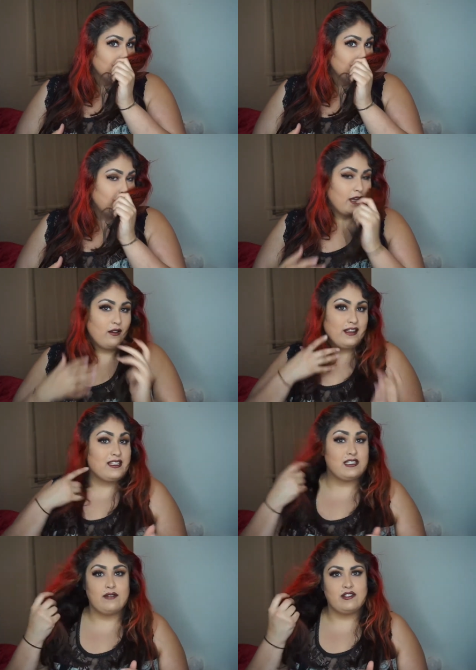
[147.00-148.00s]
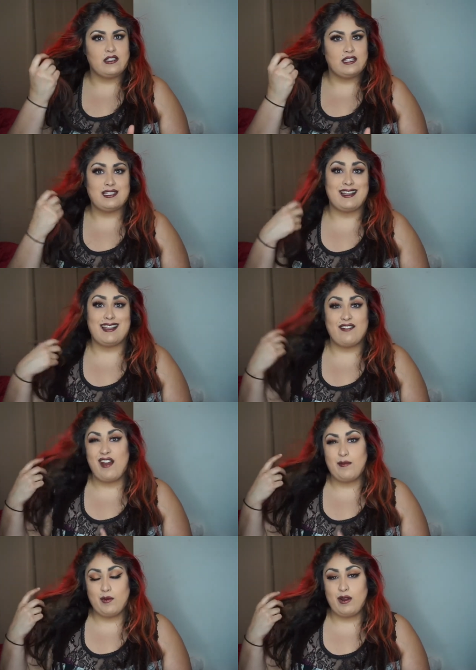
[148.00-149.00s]
when I go like this even to this side that
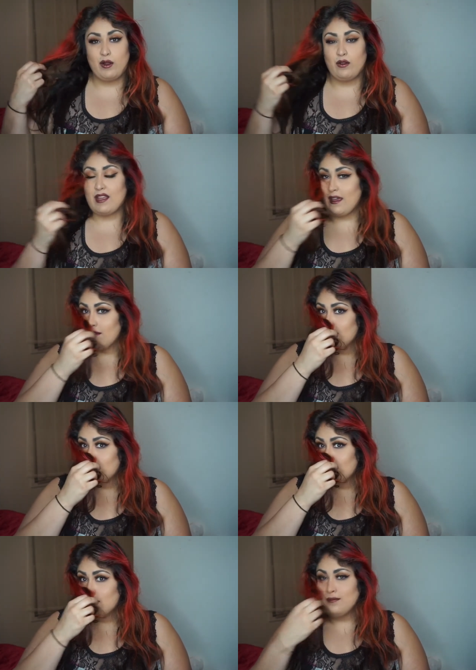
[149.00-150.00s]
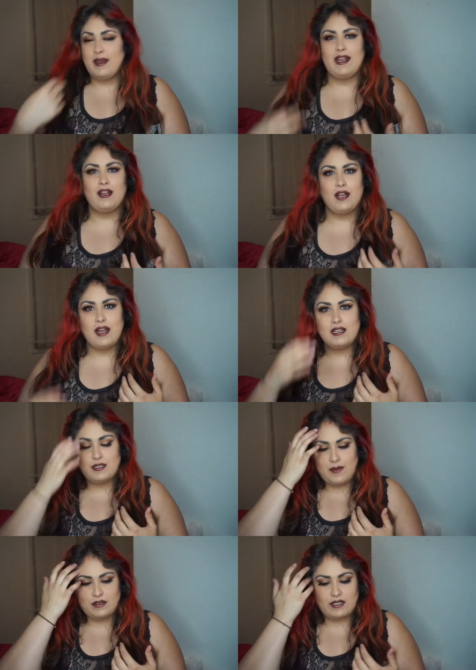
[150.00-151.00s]
I've been wearing all day my hair kind of
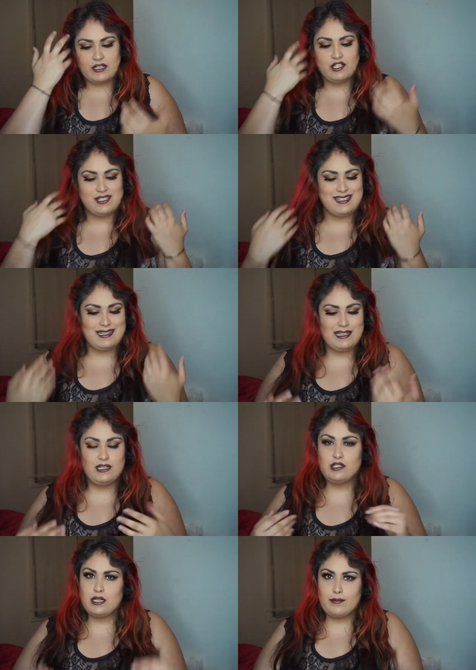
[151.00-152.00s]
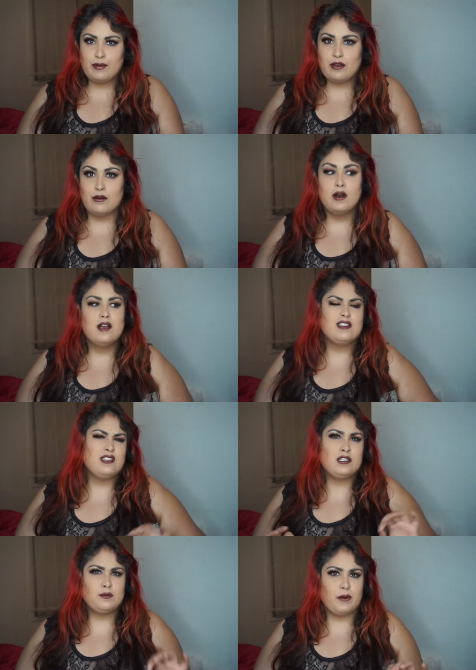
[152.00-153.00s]
smells like just clean shampoo. So
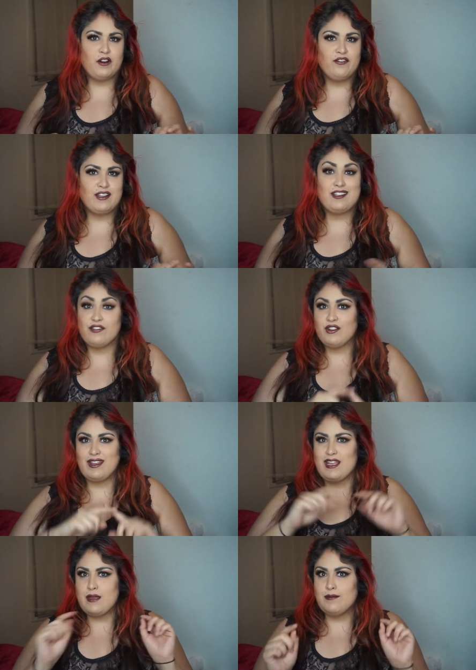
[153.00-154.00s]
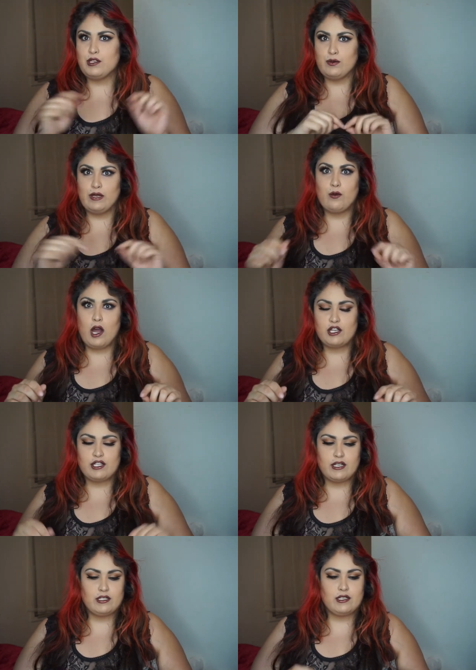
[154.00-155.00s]
this is perfect if you're like in between
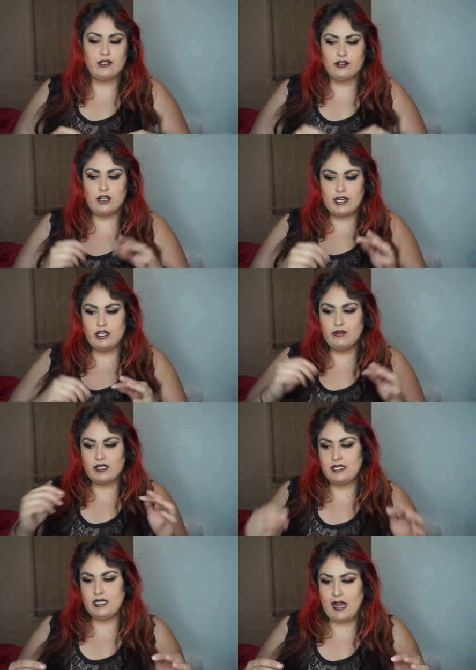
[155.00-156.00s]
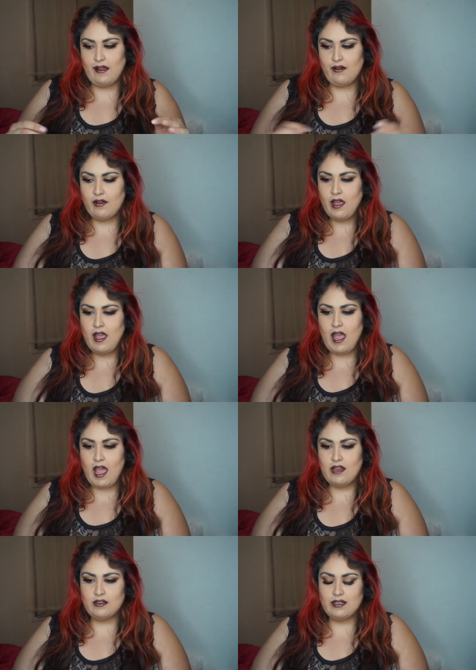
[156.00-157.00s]
washings and you're trying to do a style
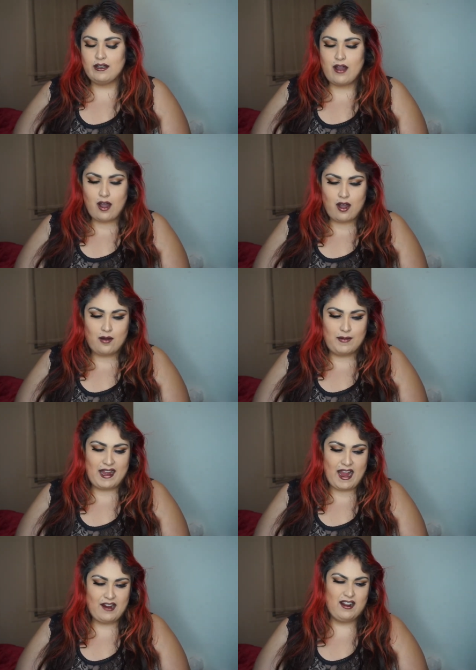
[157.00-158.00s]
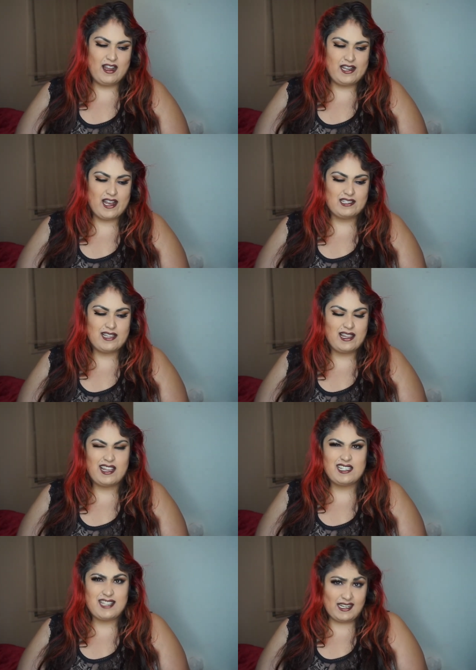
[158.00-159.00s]
and you're like, oh, my hair kind of has that
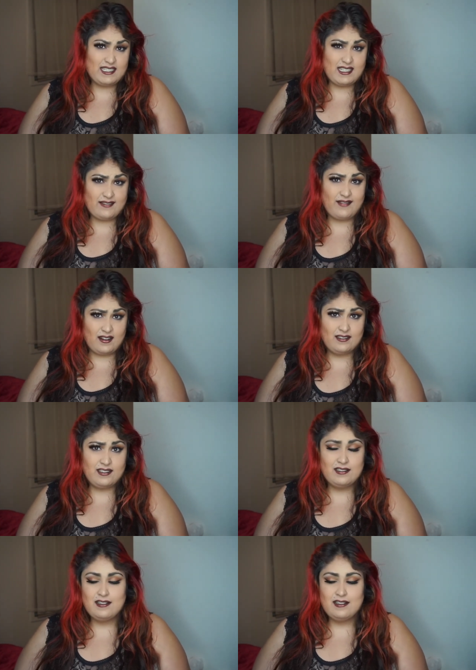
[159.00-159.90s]
like second day funk.